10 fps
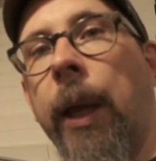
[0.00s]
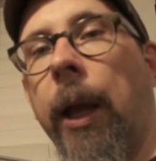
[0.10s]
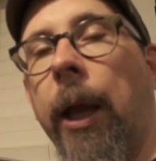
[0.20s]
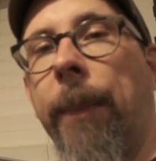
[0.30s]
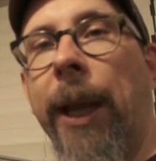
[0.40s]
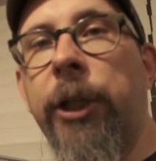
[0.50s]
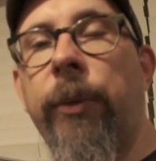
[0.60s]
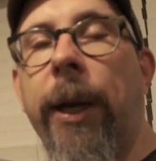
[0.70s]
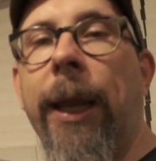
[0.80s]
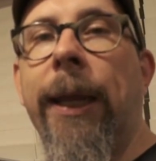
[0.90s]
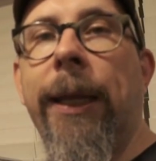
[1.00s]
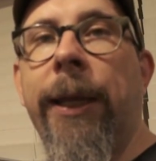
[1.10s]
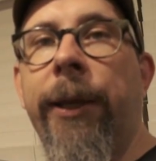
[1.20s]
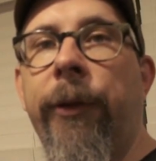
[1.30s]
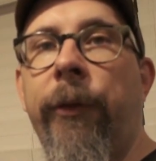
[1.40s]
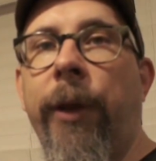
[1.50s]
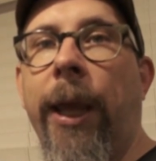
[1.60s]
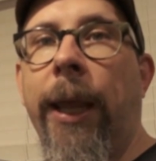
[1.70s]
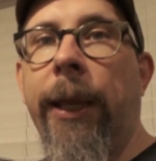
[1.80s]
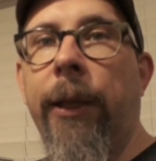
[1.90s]
Um, X-Ray is
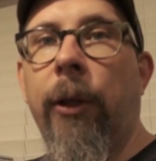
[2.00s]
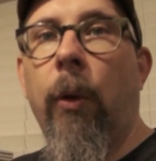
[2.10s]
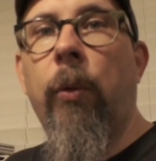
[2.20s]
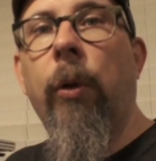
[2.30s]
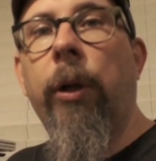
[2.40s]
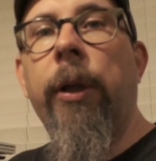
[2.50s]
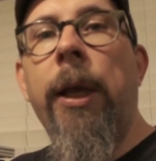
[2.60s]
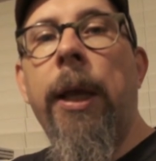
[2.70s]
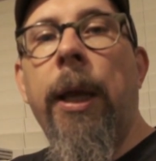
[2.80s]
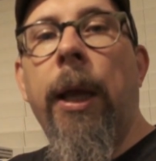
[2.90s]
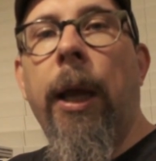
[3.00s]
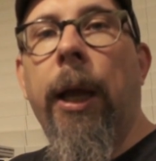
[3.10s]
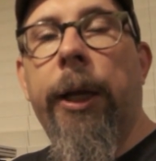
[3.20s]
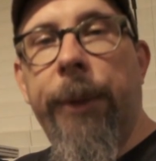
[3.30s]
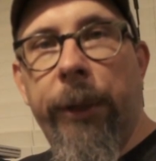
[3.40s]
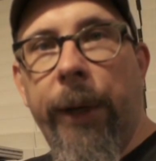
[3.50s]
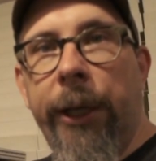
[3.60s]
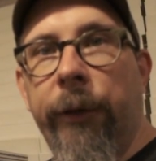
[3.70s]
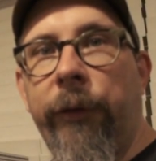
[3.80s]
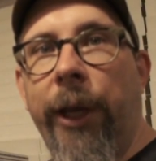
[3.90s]
a local uh, community
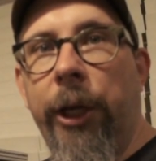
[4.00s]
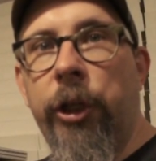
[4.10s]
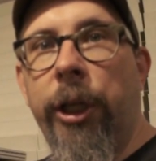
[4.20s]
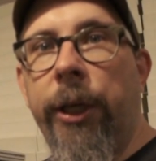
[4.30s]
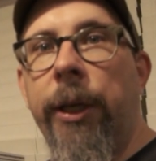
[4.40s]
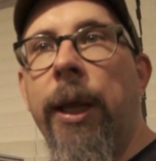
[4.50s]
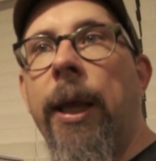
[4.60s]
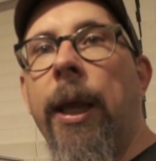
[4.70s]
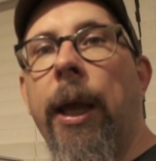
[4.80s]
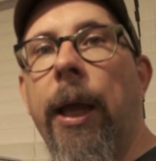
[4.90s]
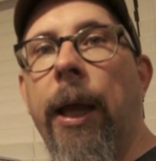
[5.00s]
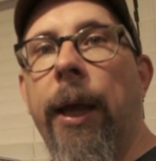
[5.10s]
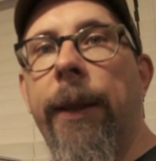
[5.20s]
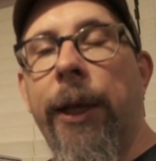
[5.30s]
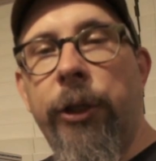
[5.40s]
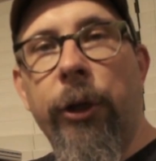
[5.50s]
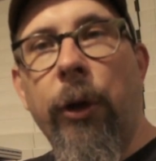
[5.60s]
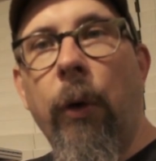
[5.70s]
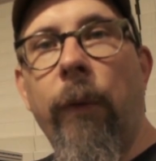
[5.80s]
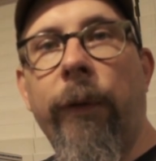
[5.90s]
radio station uh, that
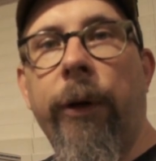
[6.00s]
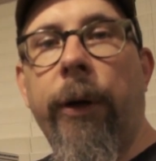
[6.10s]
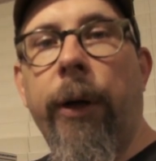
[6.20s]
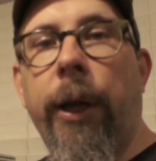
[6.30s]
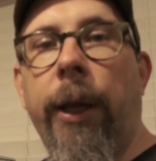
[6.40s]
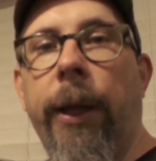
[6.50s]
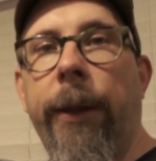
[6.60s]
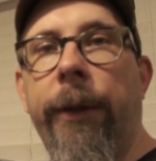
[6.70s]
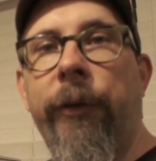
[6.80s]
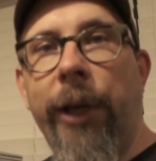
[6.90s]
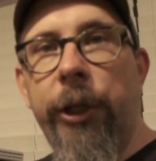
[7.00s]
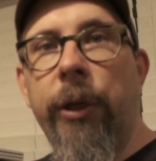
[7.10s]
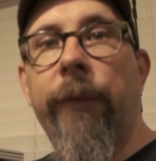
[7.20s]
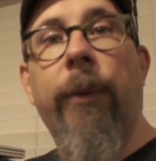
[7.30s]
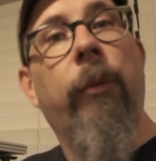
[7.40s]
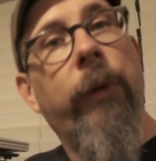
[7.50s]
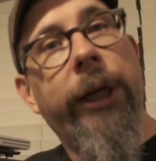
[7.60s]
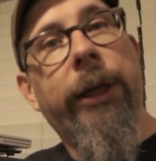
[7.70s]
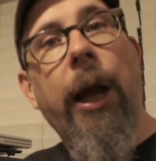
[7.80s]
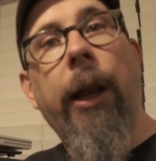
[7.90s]
took over uh, the station from
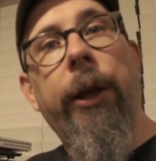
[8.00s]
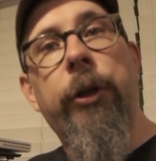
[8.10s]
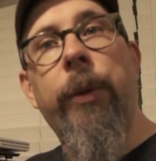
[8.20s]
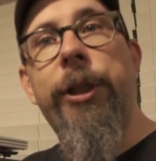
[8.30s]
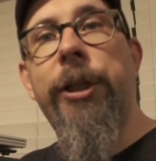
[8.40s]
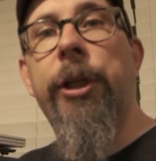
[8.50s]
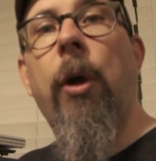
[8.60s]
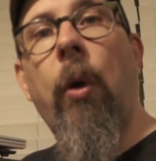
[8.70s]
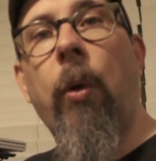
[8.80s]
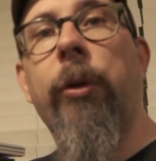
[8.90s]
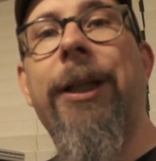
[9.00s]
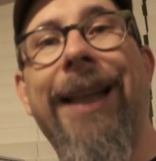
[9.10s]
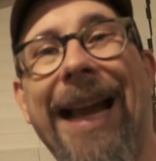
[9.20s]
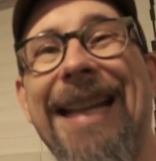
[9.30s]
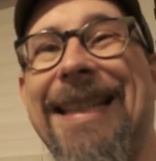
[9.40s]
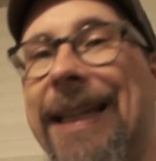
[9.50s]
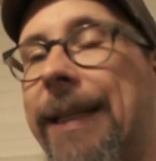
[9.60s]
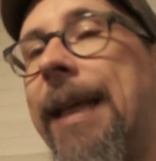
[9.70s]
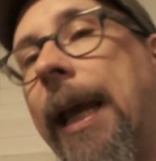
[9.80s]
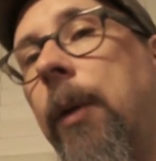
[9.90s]
Reed College, which is an old Class
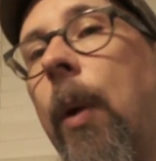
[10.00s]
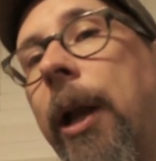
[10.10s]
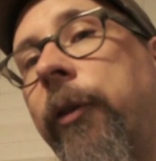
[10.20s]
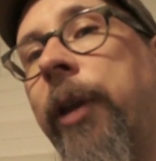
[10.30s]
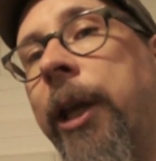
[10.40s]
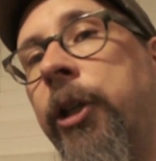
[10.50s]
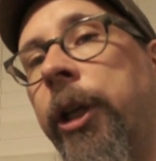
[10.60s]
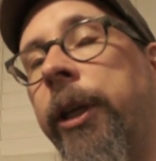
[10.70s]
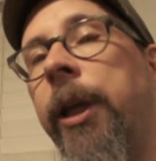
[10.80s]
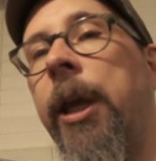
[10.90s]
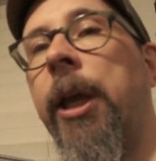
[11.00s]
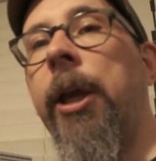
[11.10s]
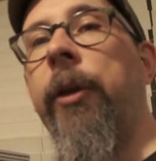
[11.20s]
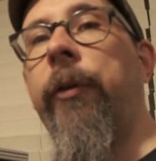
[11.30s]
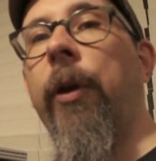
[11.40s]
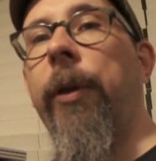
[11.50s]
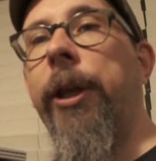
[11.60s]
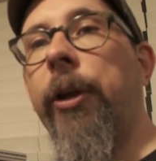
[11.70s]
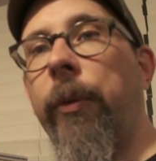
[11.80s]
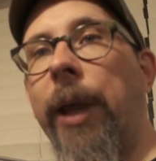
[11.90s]
D ten watt station. So
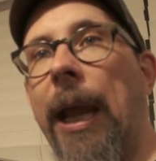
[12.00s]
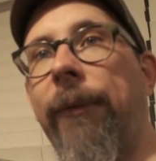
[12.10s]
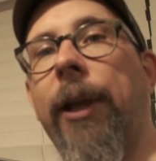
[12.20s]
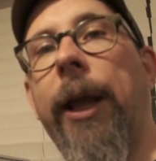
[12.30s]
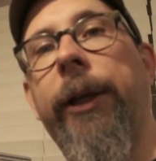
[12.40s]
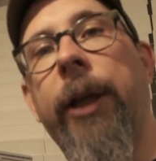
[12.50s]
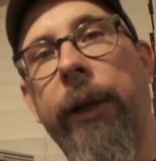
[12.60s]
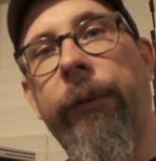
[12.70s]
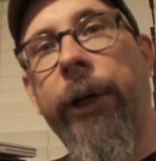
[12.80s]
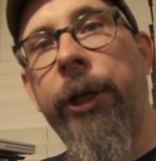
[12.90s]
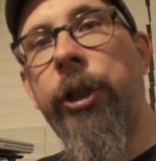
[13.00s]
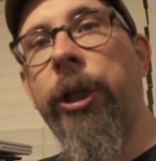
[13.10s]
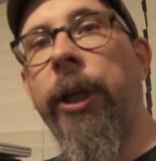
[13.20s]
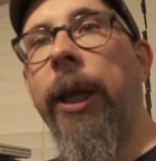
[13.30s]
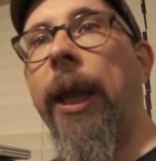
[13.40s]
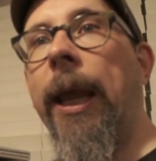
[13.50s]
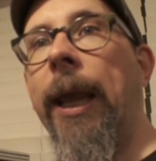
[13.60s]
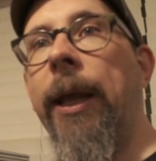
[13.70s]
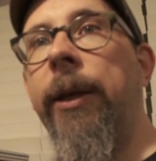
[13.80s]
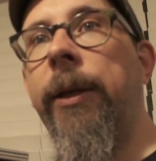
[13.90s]
they don't have a lot of coverage,
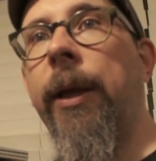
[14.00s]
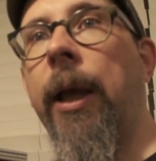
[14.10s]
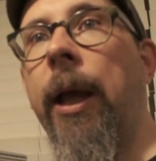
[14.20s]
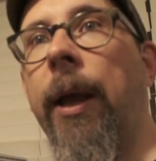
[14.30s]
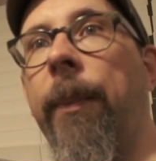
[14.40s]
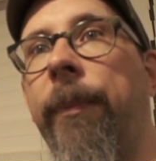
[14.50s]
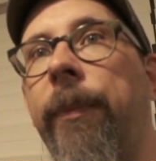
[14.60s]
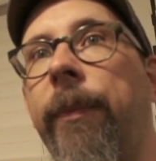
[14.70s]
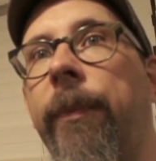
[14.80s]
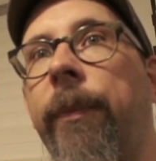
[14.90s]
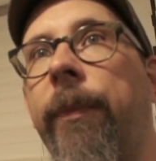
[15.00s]
and um,